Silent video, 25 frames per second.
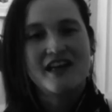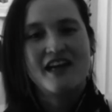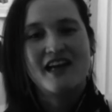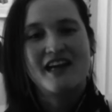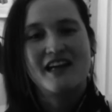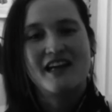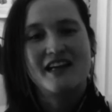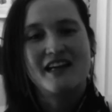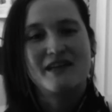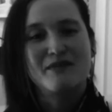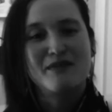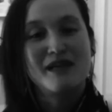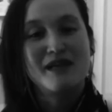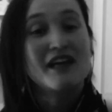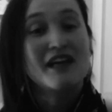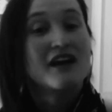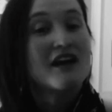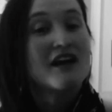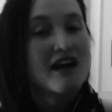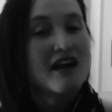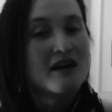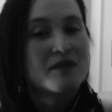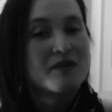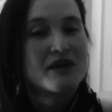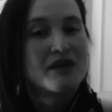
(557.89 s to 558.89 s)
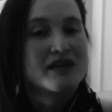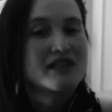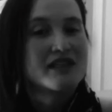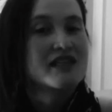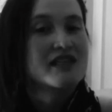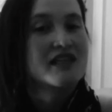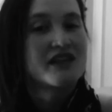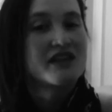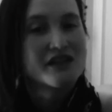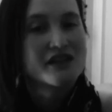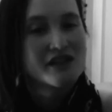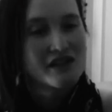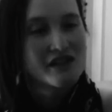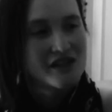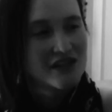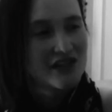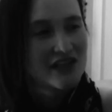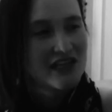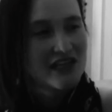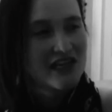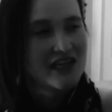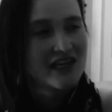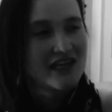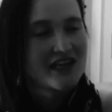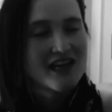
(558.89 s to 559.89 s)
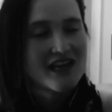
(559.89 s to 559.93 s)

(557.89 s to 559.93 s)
and media art particularly